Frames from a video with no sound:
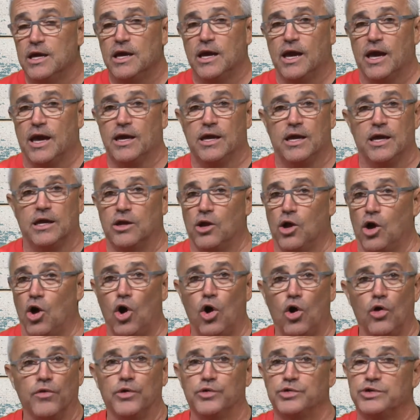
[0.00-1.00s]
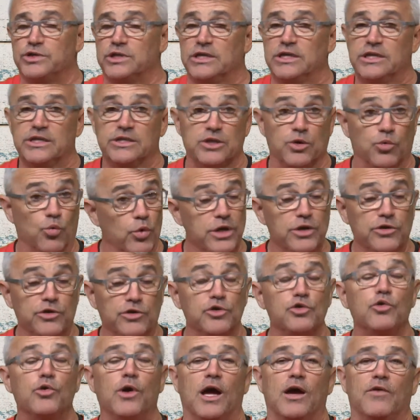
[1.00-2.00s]
and all those things that we
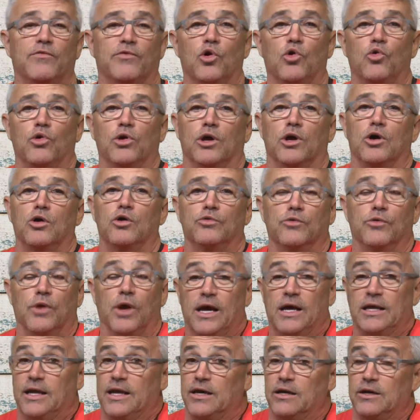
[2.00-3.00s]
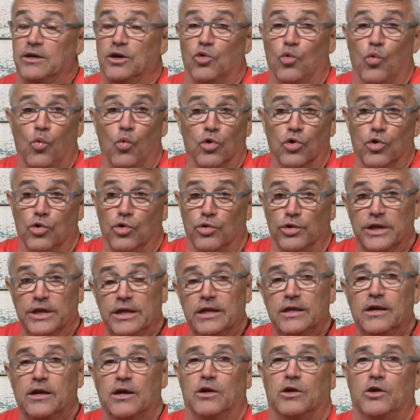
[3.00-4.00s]
do have going on right now in our world and
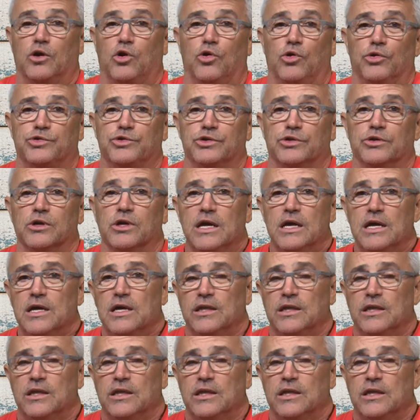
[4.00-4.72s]
in our culture